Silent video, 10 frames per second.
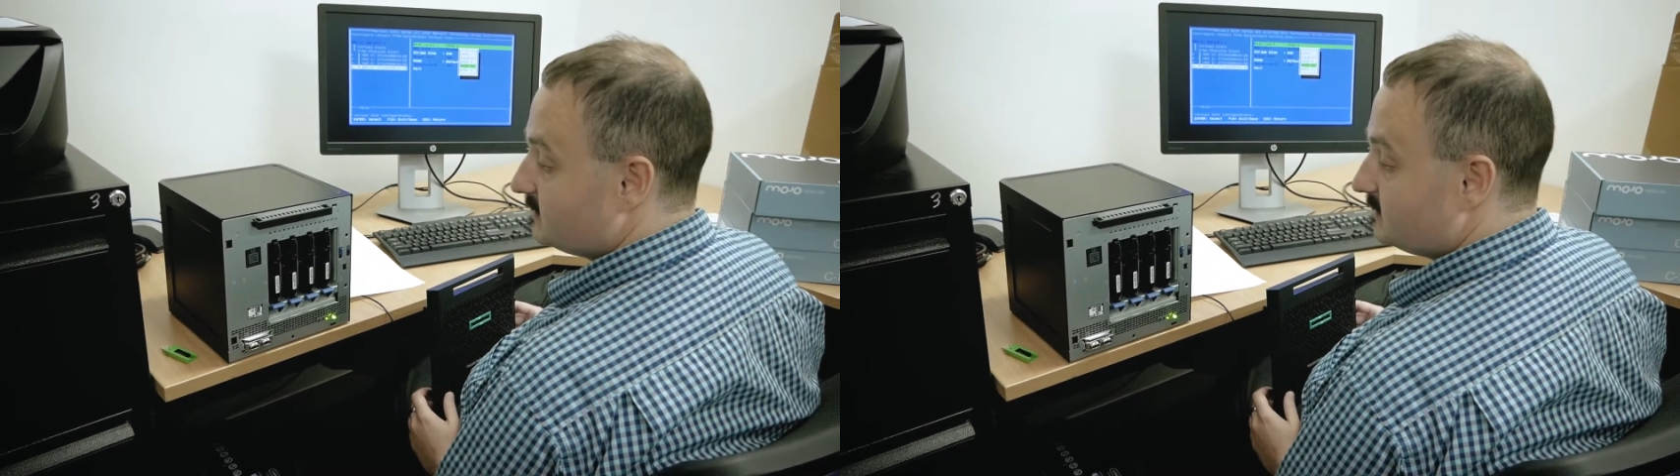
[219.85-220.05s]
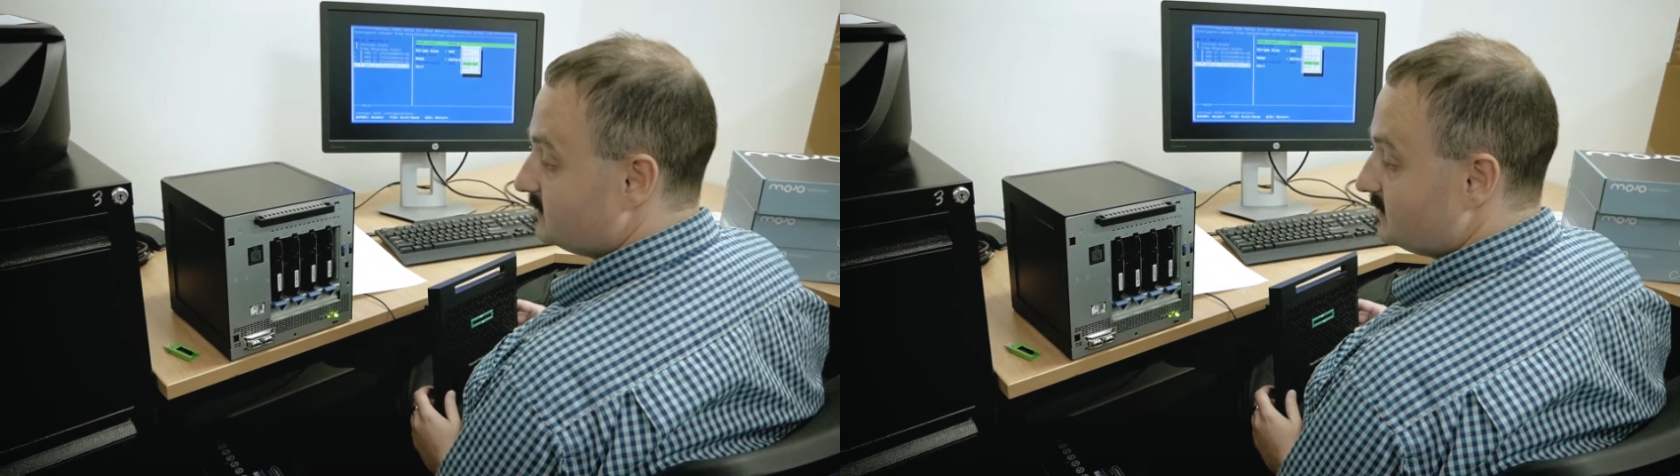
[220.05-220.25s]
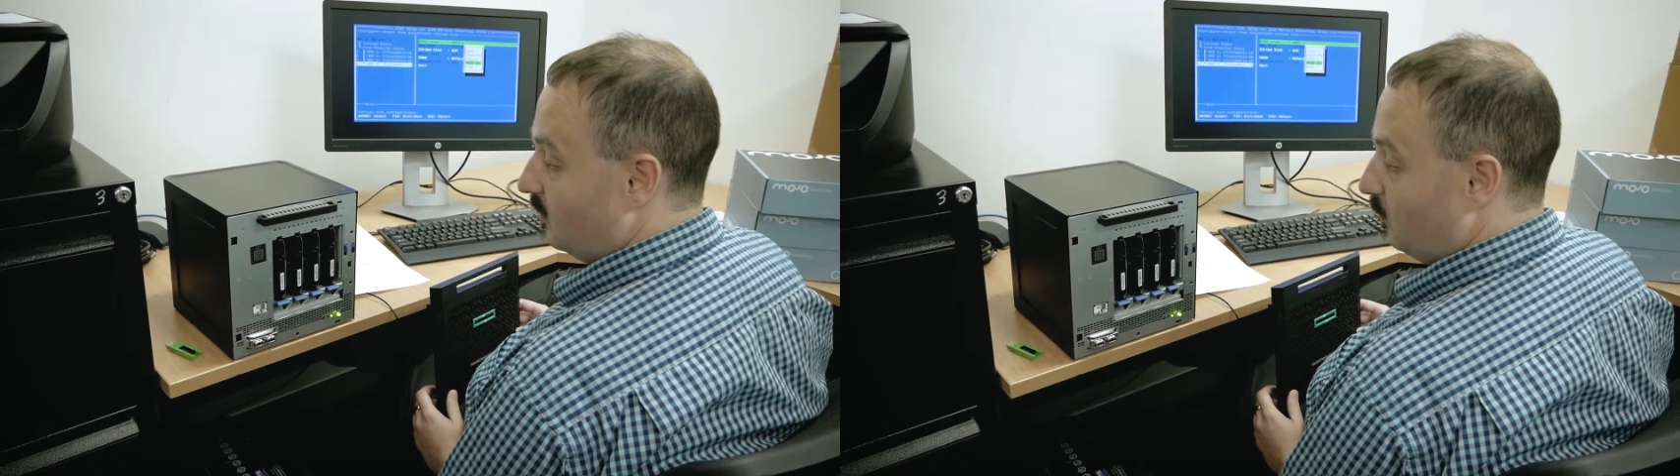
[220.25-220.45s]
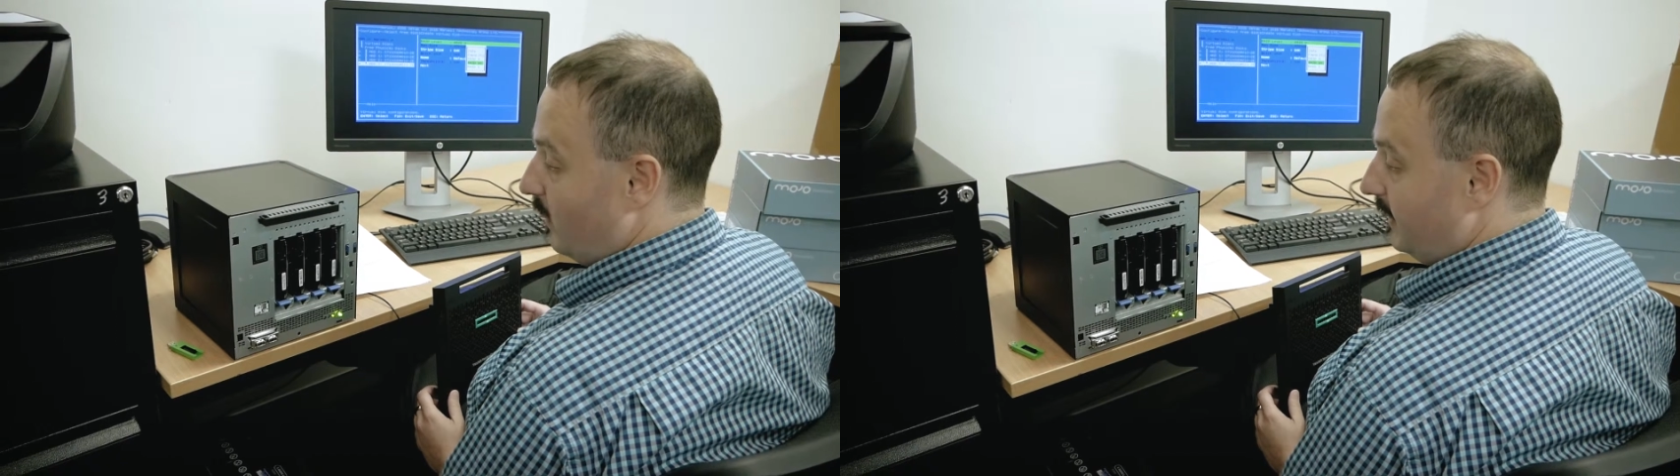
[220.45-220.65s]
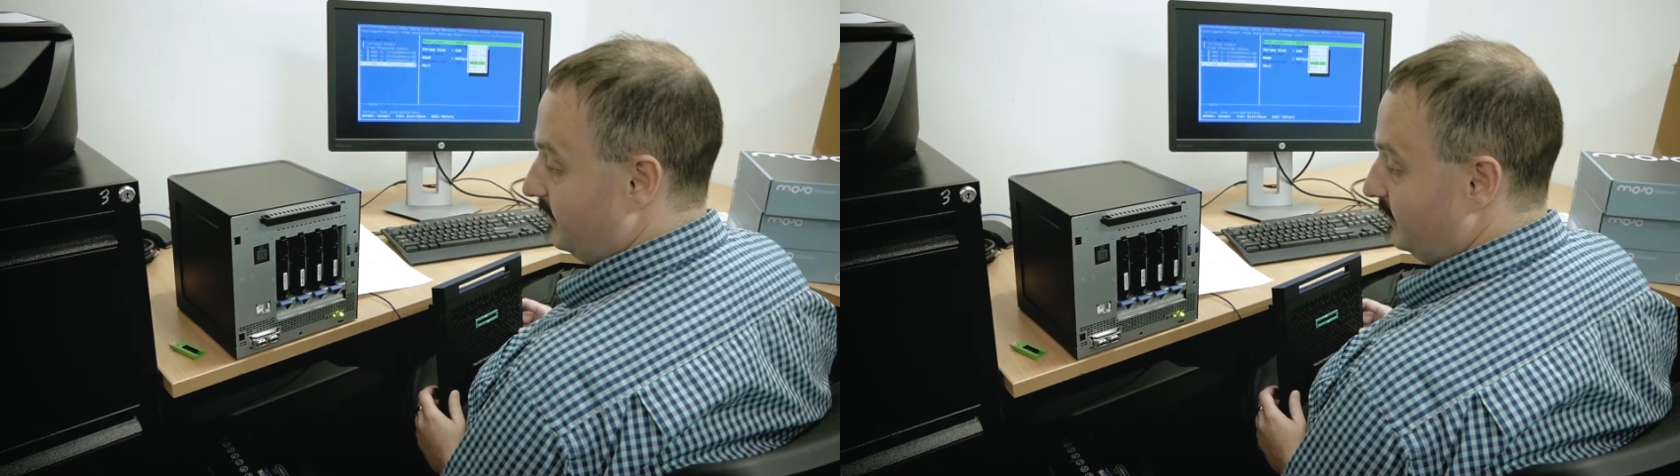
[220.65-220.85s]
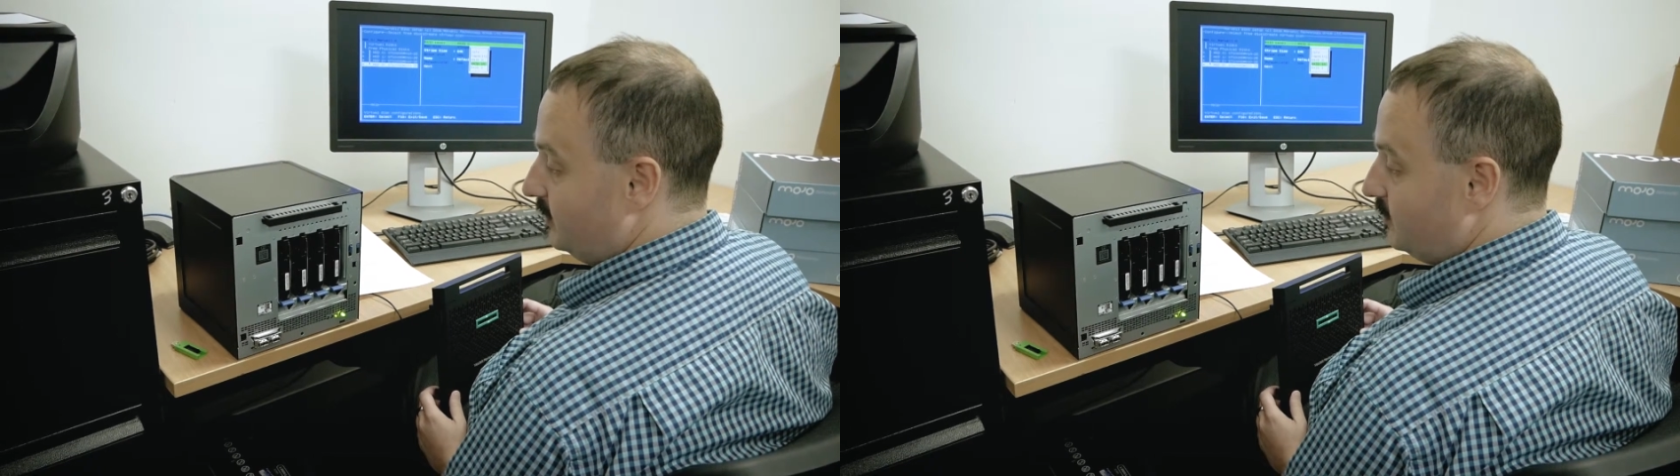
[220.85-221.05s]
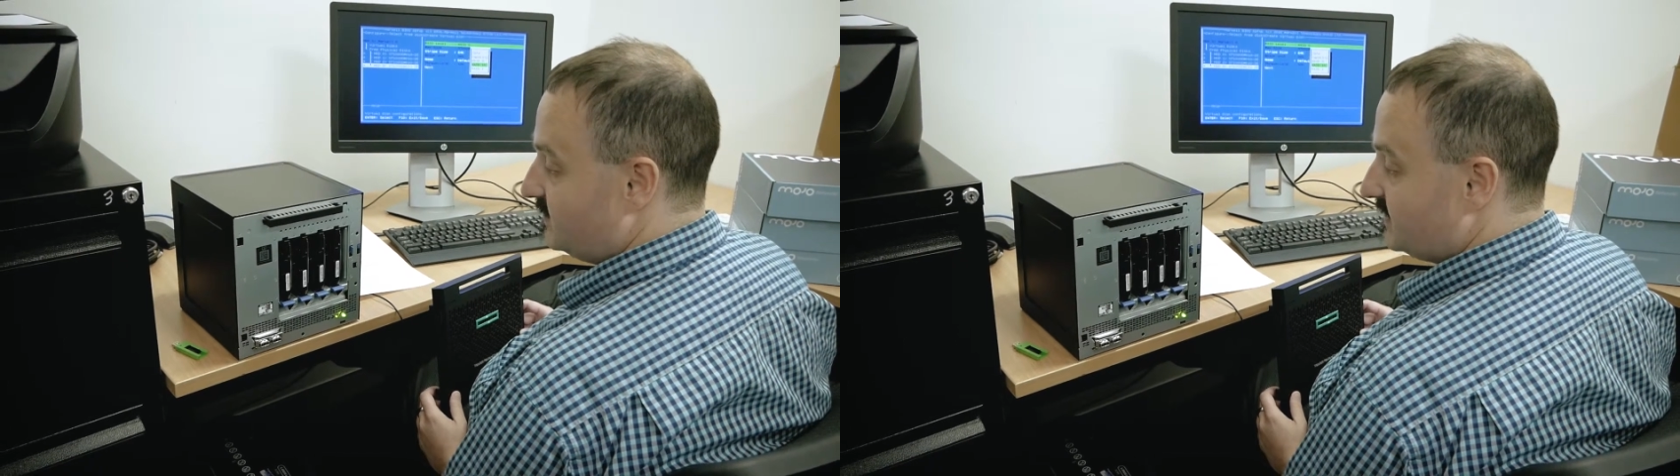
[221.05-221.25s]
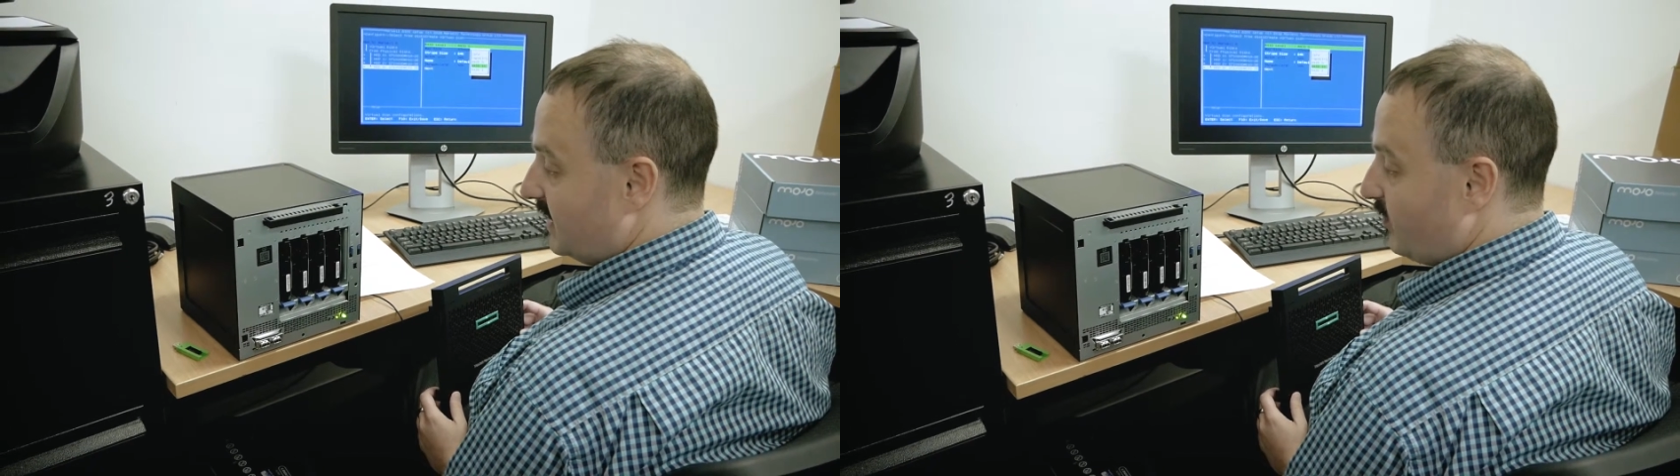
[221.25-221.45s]
So when you
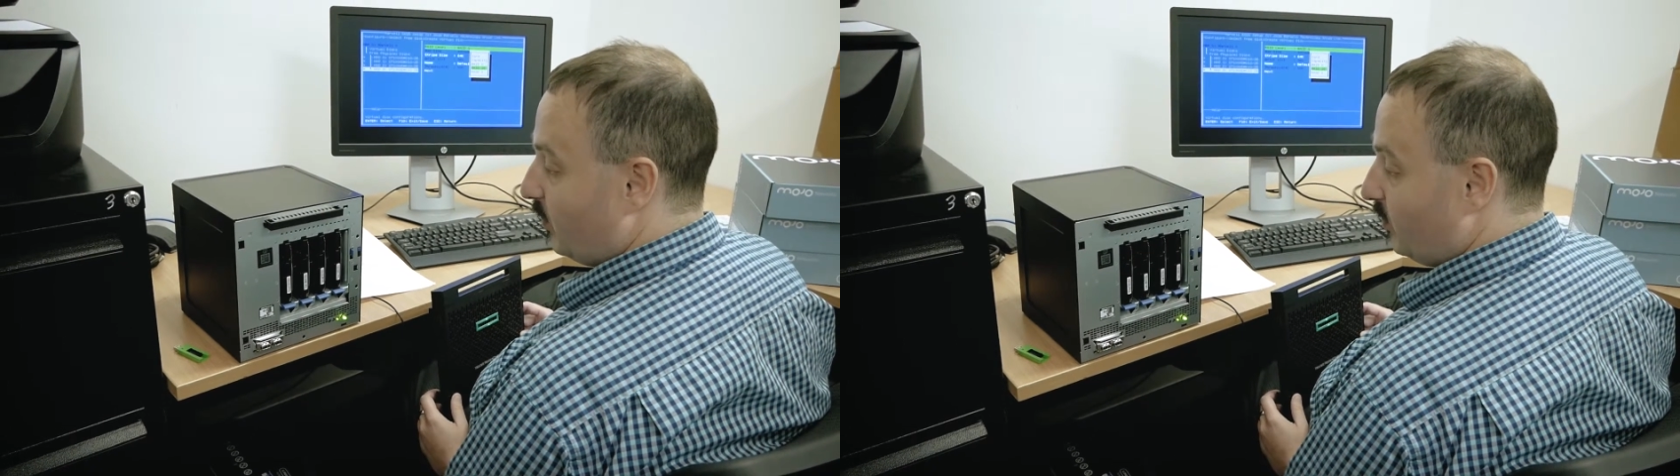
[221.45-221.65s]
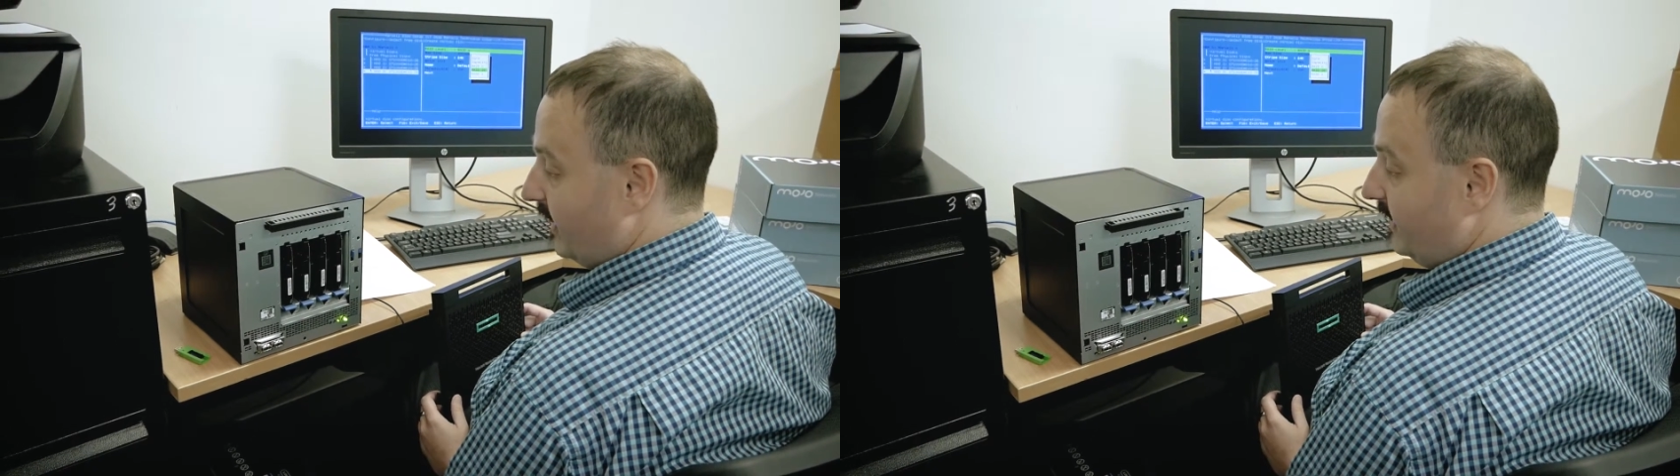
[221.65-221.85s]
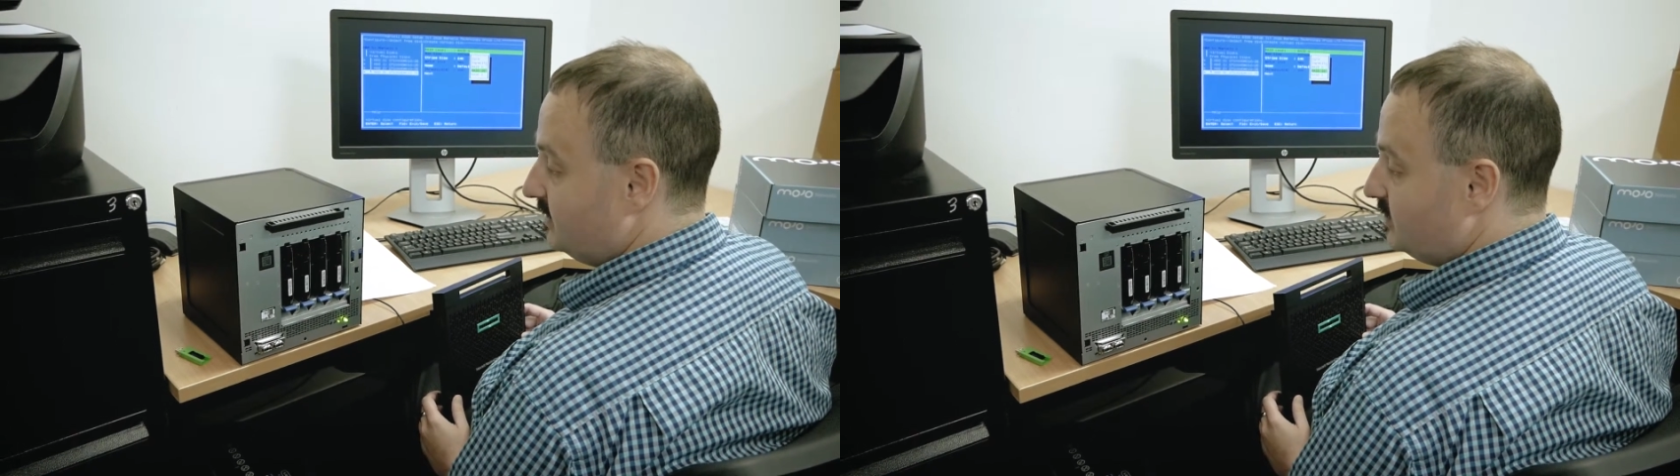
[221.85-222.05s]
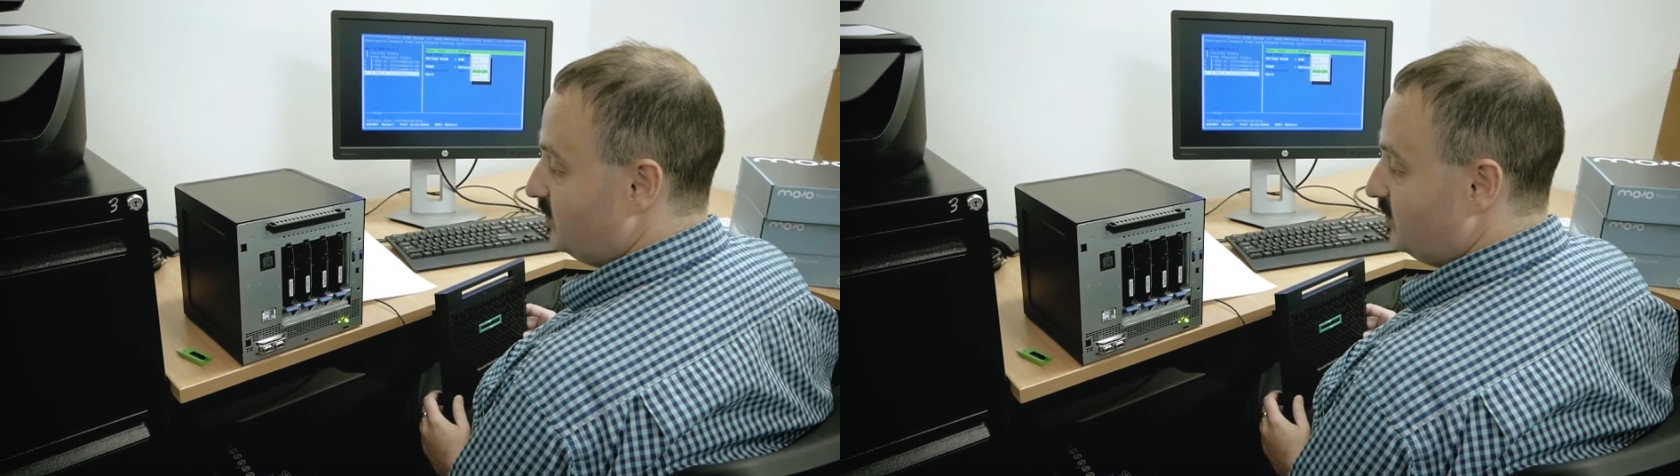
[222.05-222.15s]
set up a RAID,